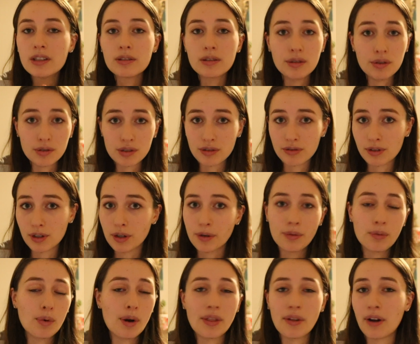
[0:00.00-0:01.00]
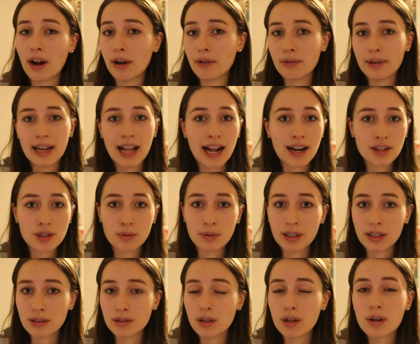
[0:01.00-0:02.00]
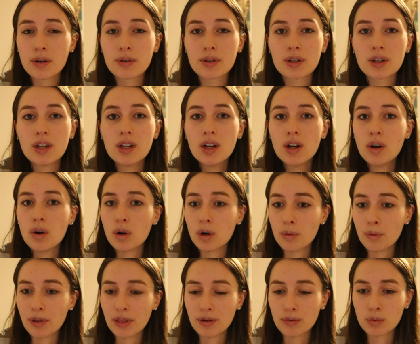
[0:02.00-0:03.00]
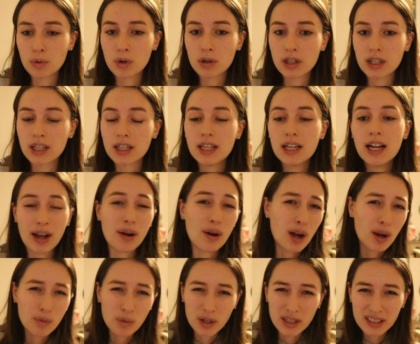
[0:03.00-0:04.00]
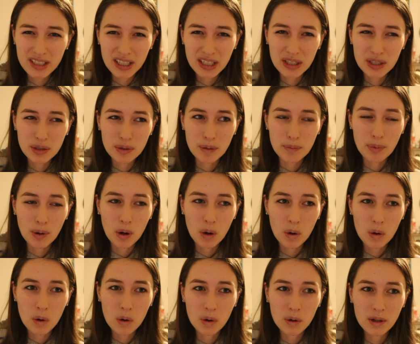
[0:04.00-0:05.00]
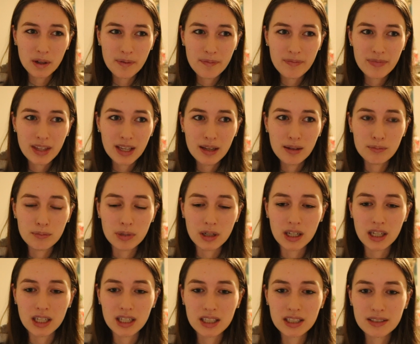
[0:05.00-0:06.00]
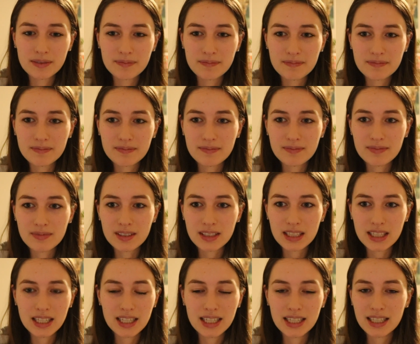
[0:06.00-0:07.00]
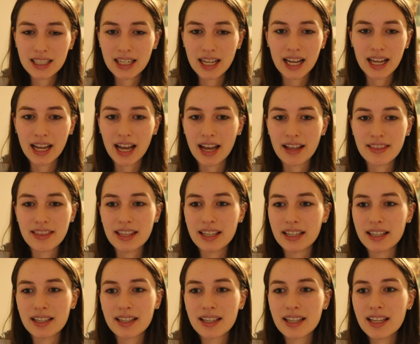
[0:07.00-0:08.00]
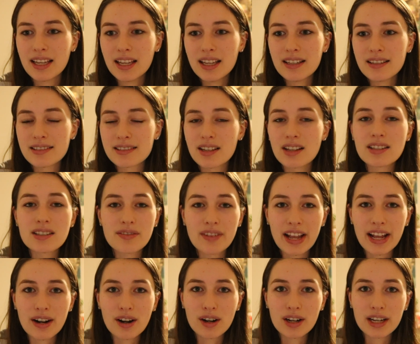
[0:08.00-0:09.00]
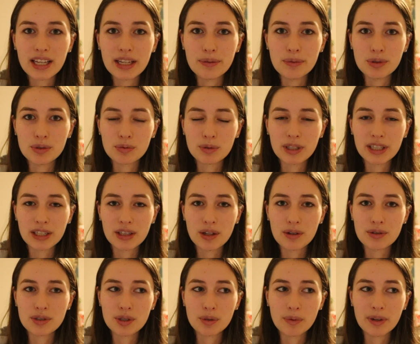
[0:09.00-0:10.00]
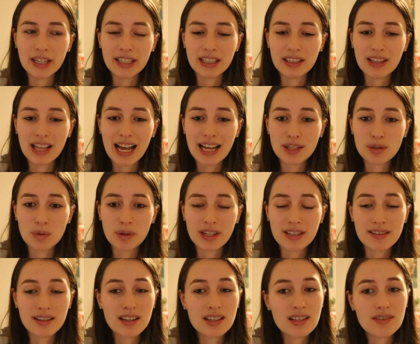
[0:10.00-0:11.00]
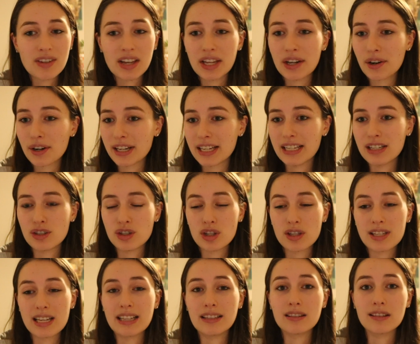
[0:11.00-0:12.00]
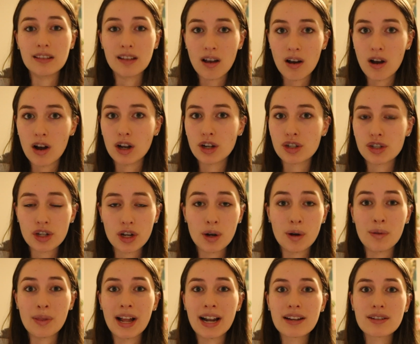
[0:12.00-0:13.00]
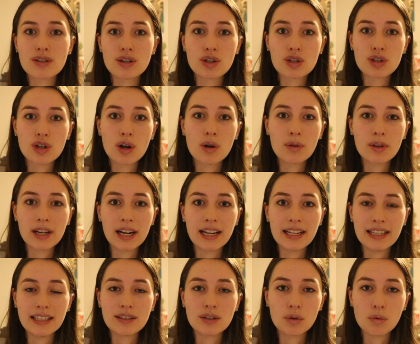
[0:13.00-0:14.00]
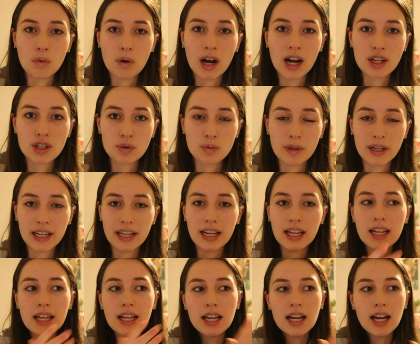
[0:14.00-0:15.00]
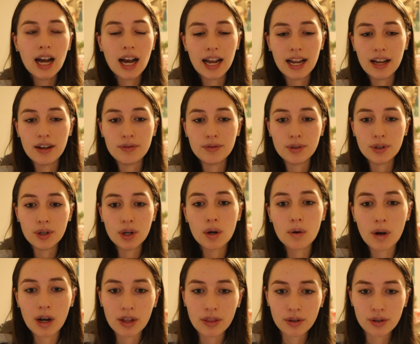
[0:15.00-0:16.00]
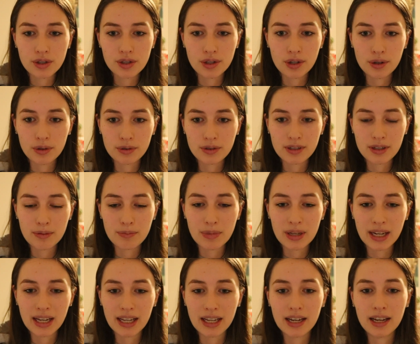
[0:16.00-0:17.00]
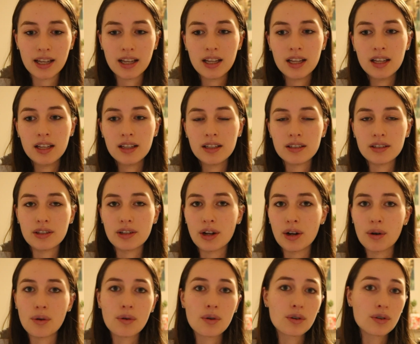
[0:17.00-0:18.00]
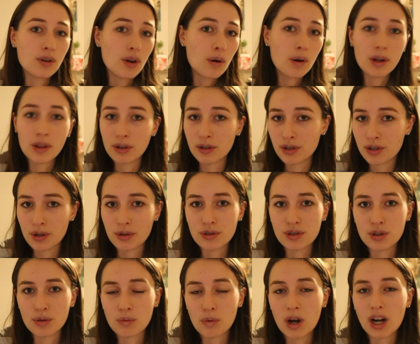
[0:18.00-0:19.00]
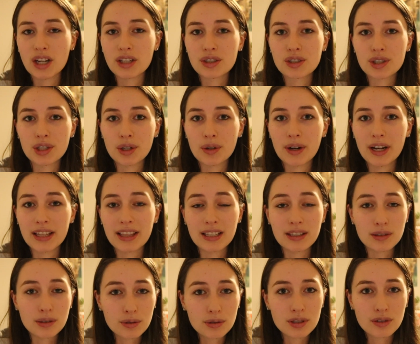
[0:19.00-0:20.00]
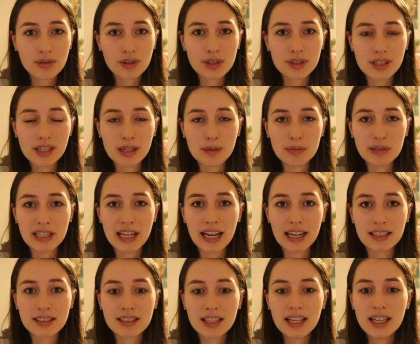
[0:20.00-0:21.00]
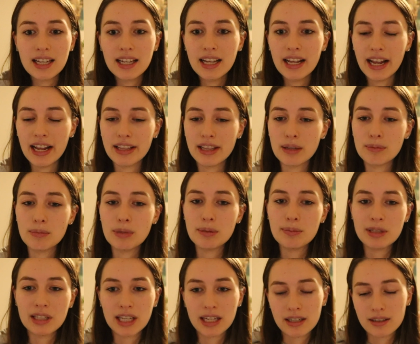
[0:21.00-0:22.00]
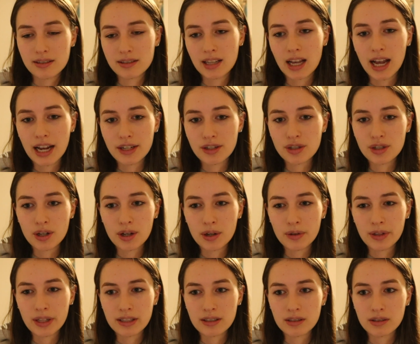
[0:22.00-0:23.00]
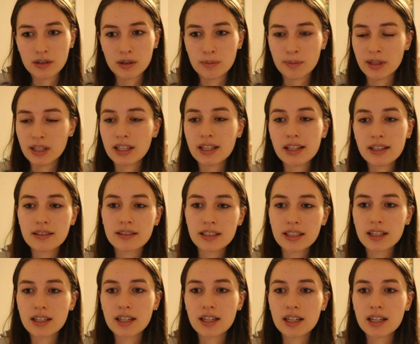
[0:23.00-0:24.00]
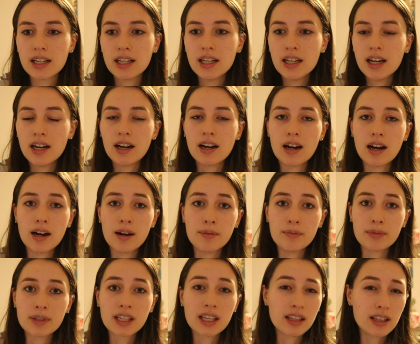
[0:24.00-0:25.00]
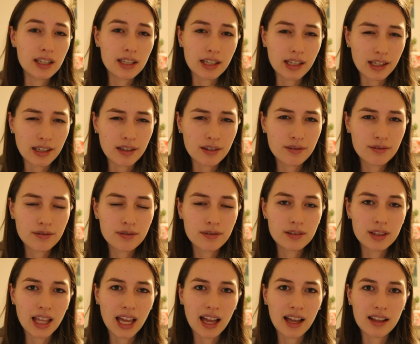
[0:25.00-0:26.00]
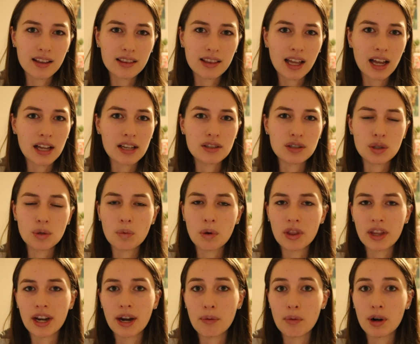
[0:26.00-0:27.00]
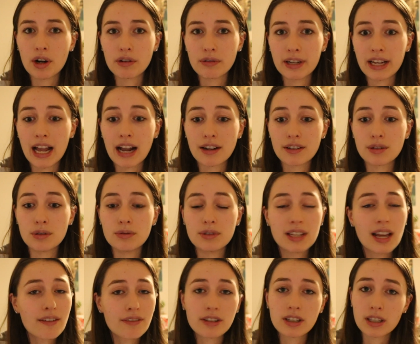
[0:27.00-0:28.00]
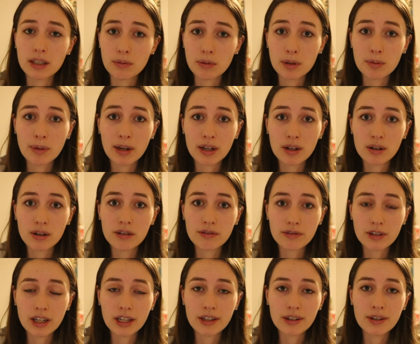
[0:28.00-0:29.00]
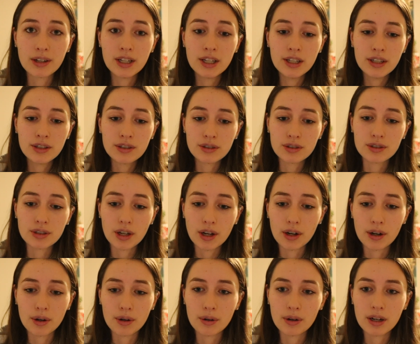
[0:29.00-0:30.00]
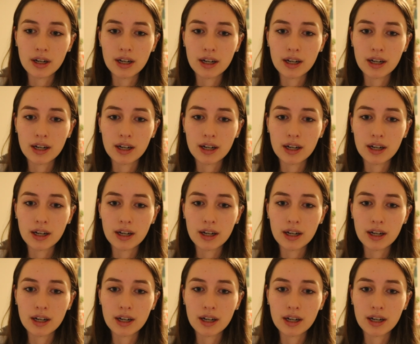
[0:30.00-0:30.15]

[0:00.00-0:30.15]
Lucifer, whether I react to it alone or with Aurora. I was going to do a poll, but I think Sons of Anarchy was really close to winning the last one, and Sons of Anarchy is just a long show. That is a show that I need to watch when I have no other shows committed, you know, no other shows to watch. So I think Lucifer is going to be next, and then maybe like a side show that's a little bit easier. Killing Eve, that is the one that I want to react to, definitely with my girlfriend. So